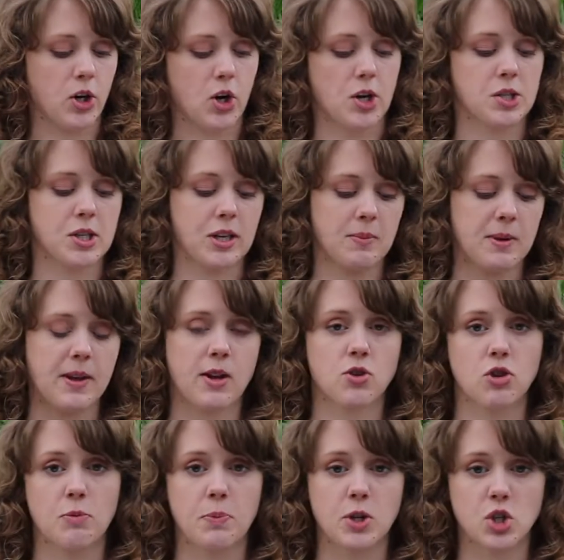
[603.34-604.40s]
is going to be that
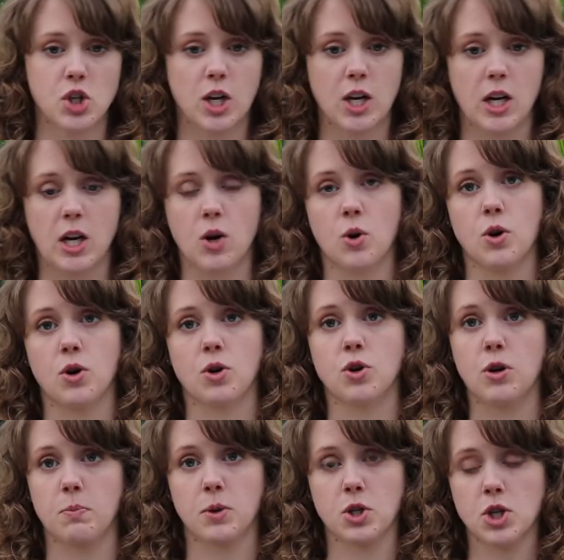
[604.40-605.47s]
creeping Jenny or
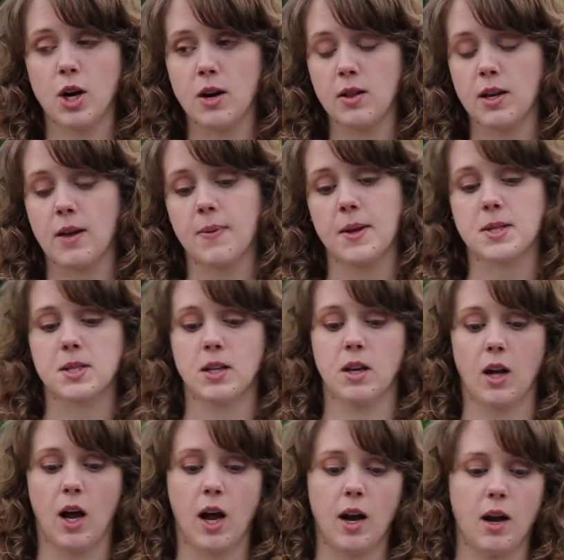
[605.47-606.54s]
creeping Charlie that's going to
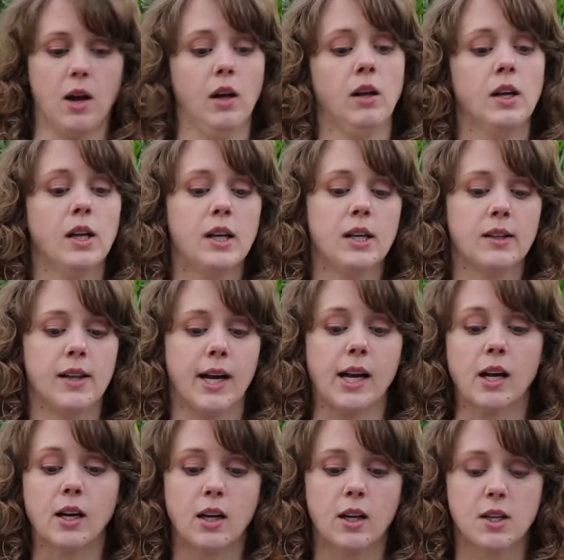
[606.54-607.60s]
kind of like
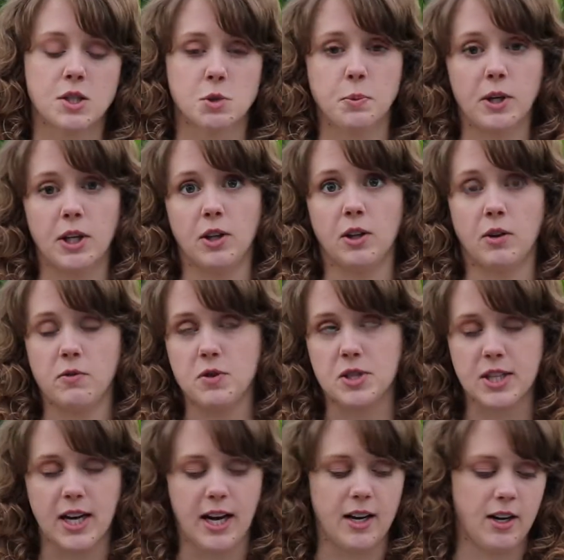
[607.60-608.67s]
spill over the
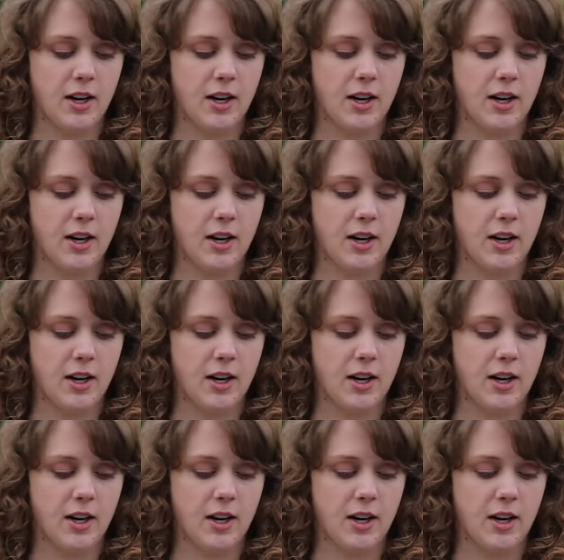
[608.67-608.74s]
side.